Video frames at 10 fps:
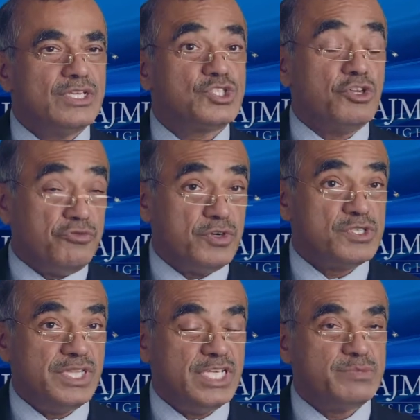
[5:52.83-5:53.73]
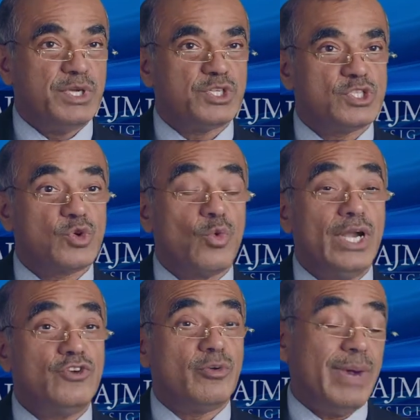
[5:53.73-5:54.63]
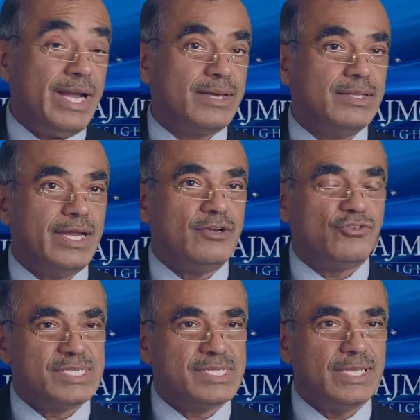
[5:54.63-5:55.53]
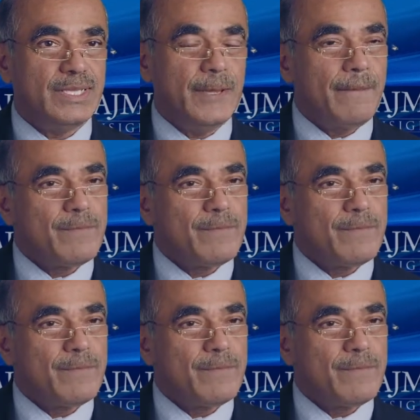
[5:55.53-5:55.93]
suffers in these patients quite dramatically and drastically.